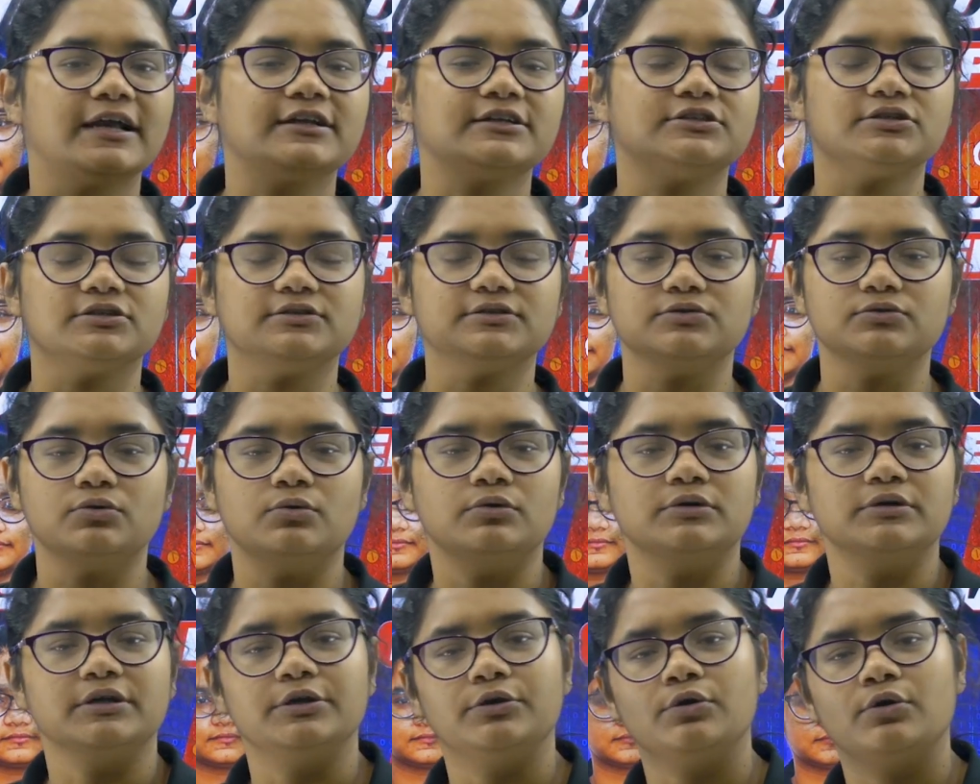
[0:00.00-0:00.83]
lectures
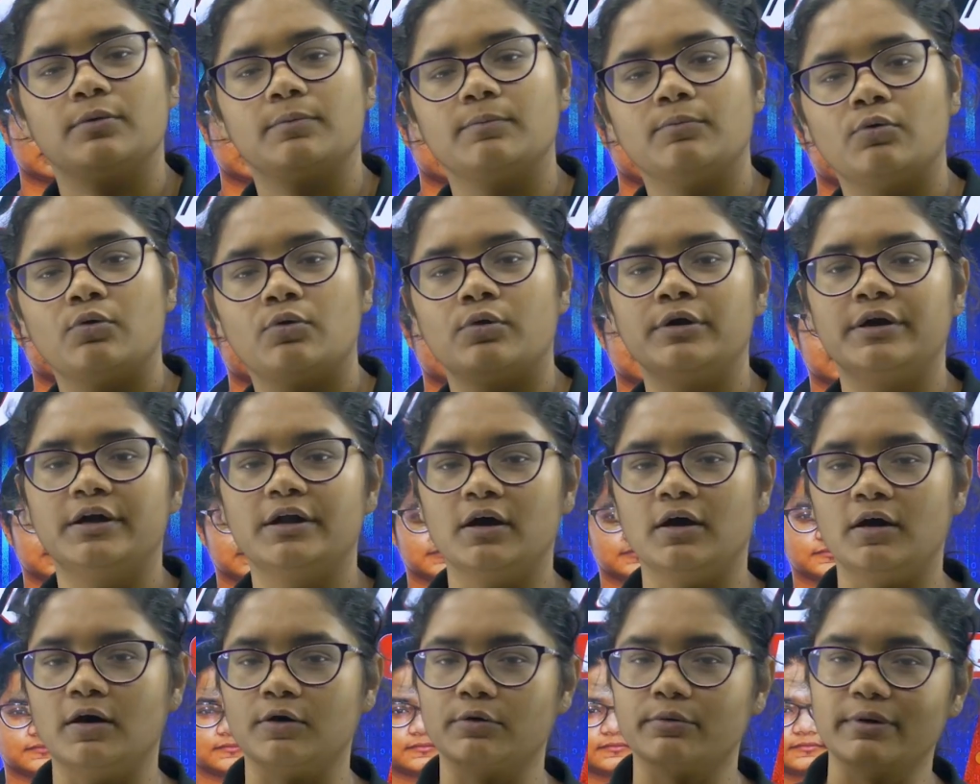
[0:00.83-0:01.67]
note, in your board
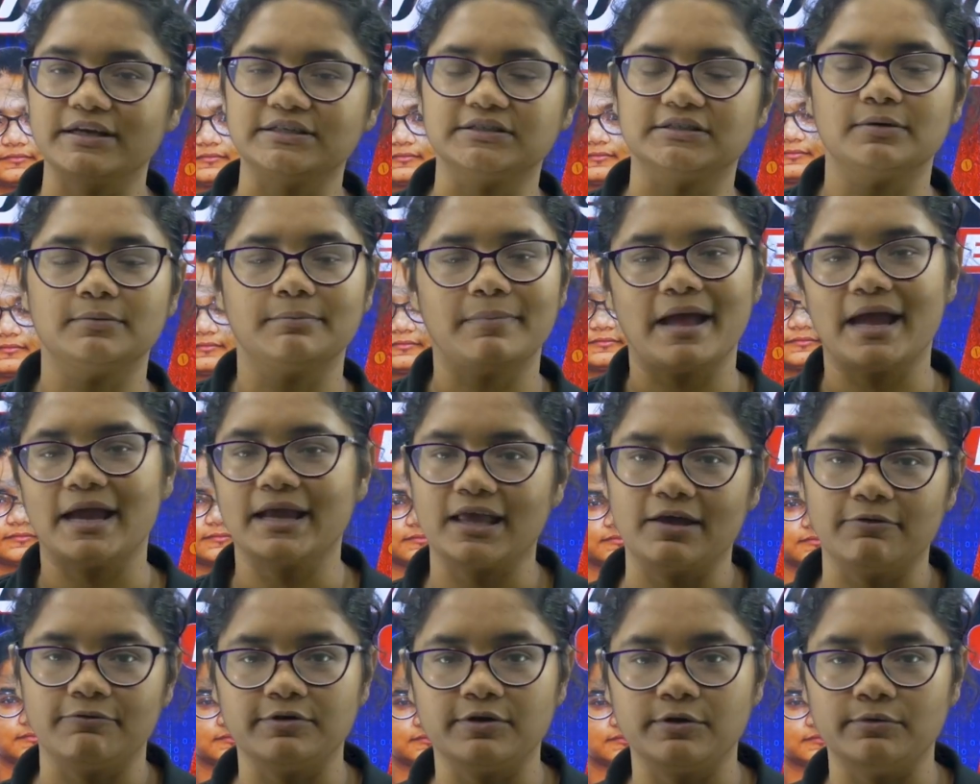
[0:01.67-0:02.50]
uh, question
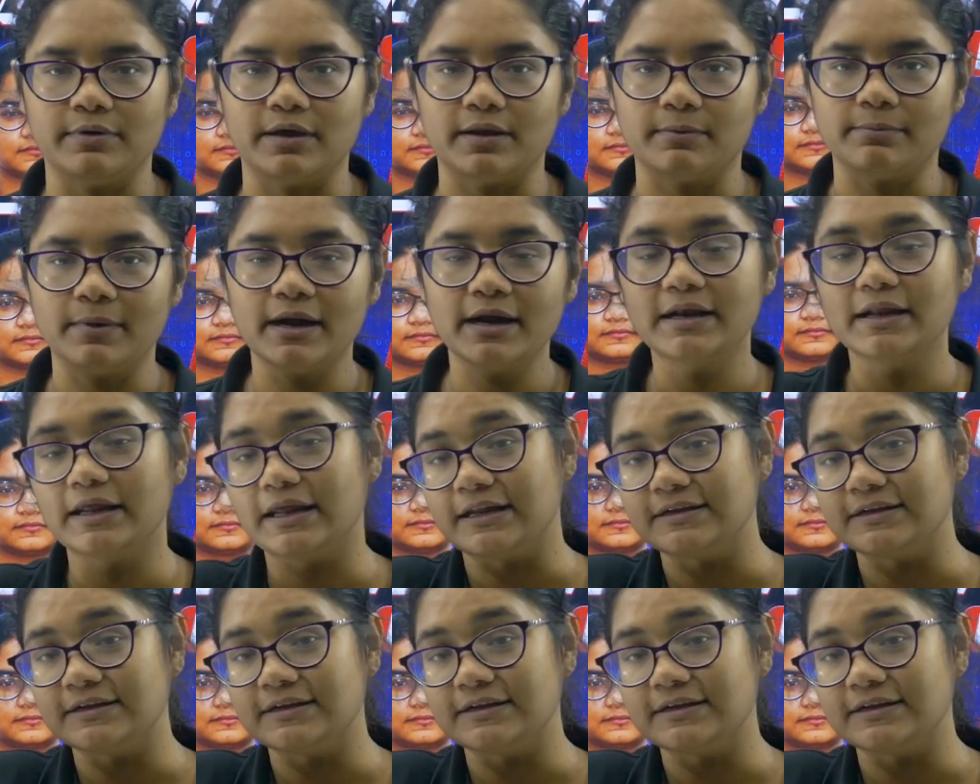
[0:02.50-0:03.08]
bank everywhere. But